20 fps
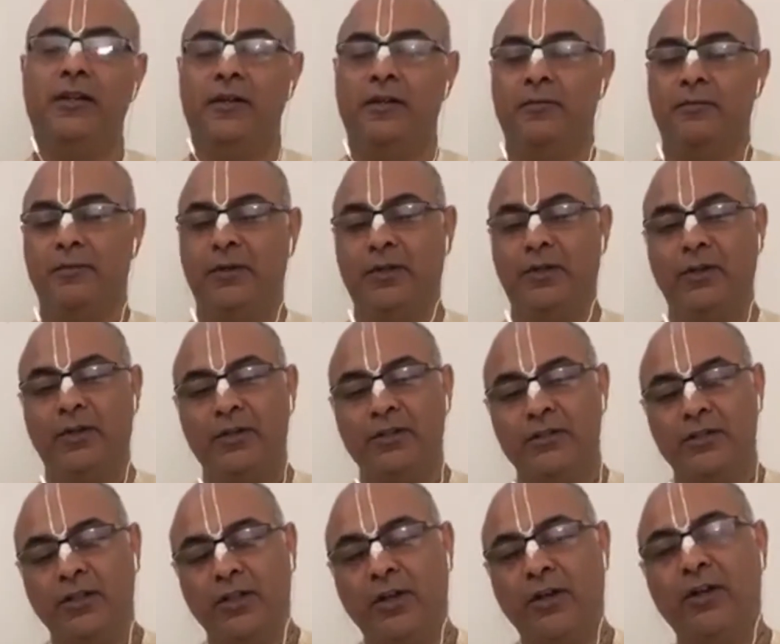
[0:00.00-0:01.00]

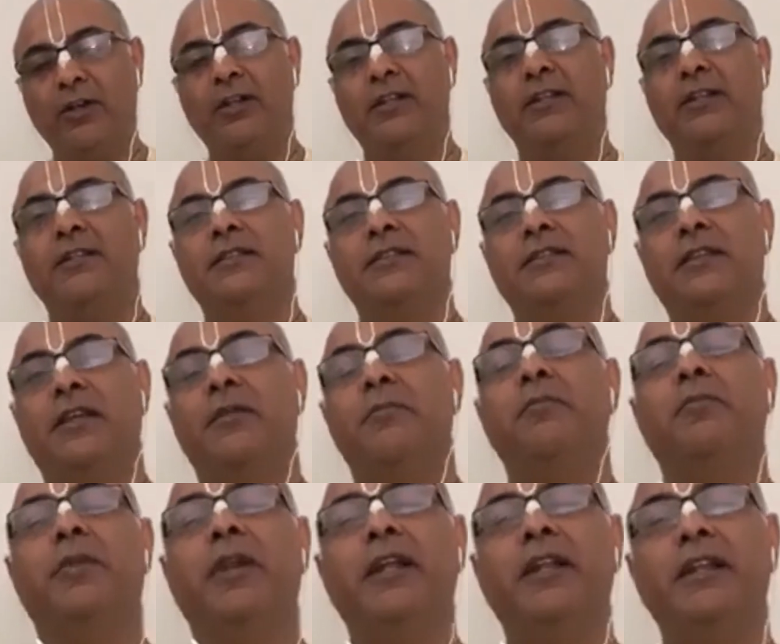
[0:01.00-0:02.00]
Because Lord is
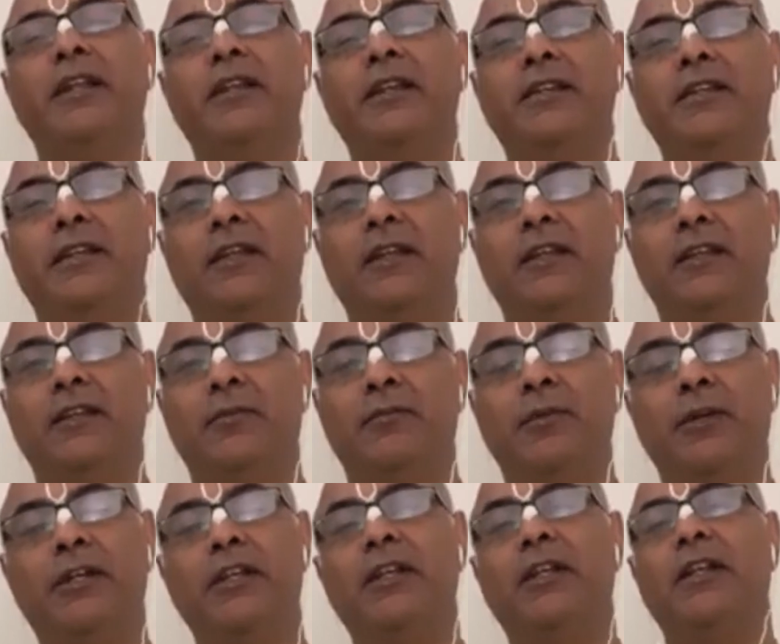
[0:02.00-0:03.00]
impregnating the
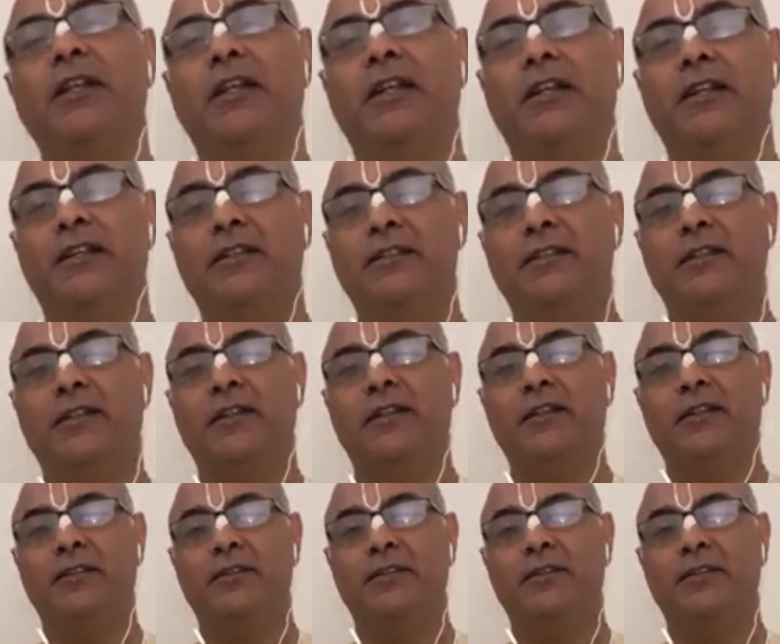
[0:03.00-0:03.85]
material energy,